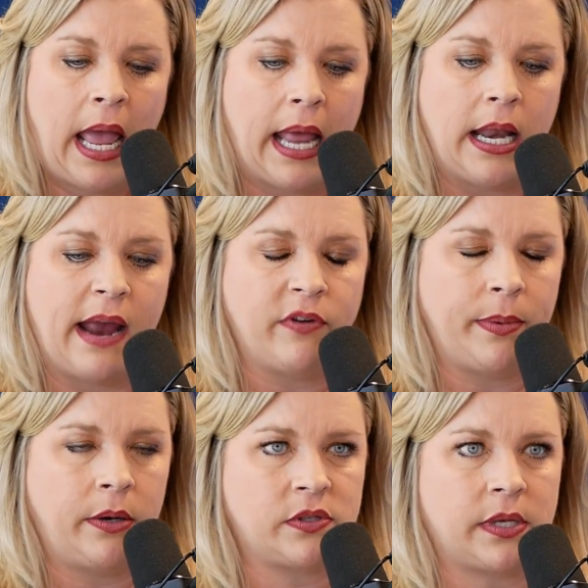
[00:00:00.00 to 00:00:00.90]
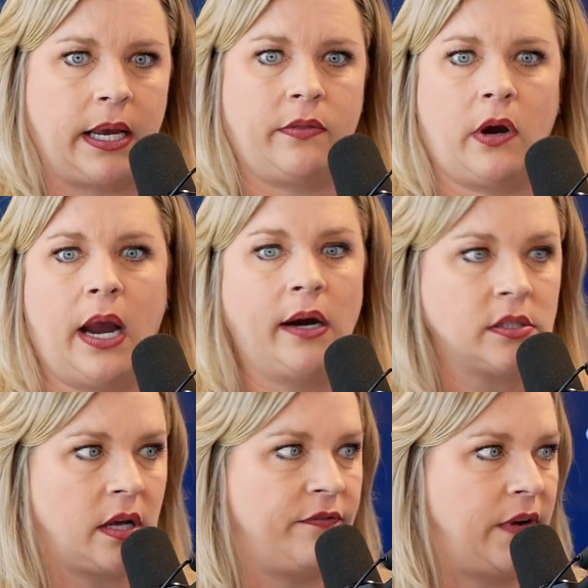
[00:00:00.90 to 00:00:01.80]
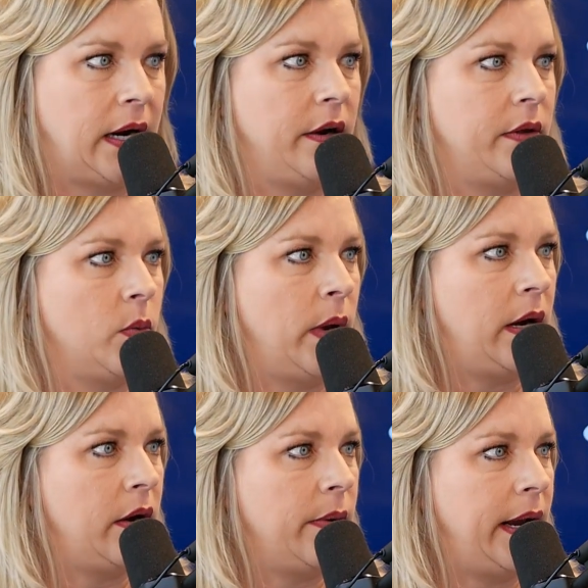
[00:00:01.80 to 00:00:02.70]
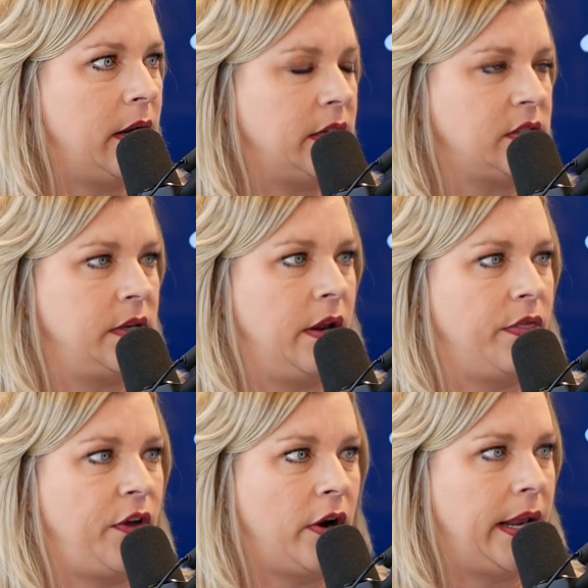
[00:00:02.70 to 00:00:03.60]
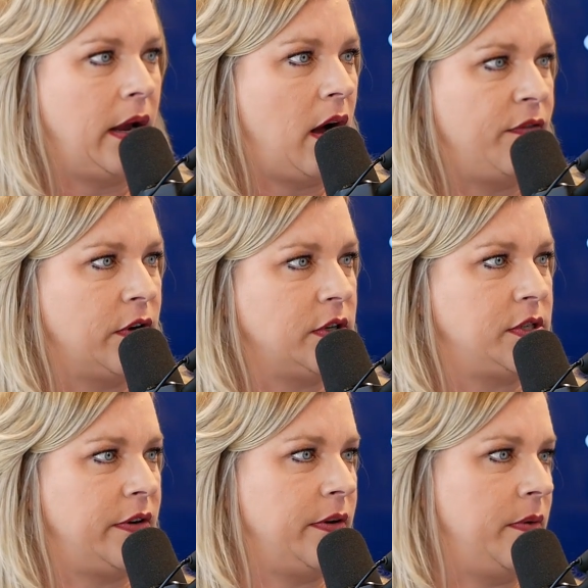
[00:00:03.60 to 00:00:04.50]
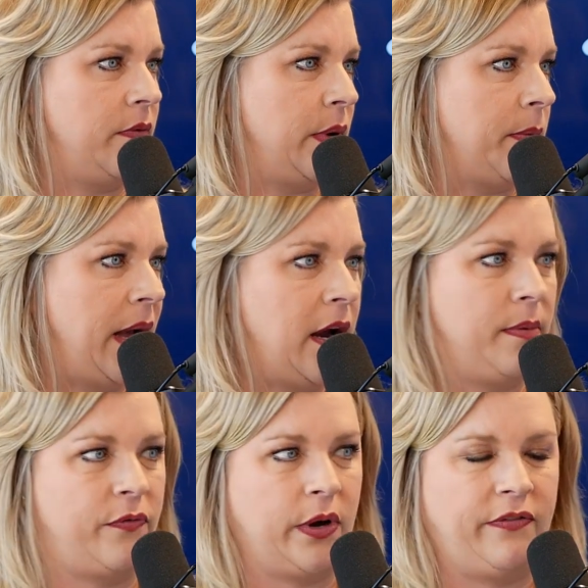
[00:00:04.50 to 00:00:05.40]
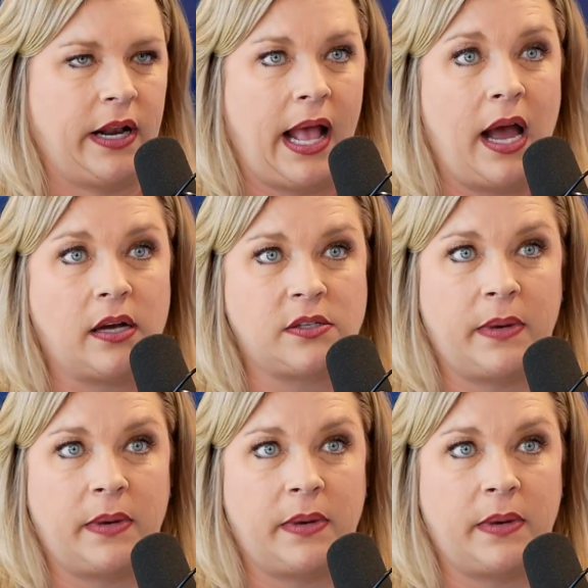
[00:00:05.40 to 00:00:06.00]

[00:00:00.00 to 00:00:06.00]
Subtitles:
And everybody was like, their hair's on fire and they're running around as 30 offers with a buyer before you find a house.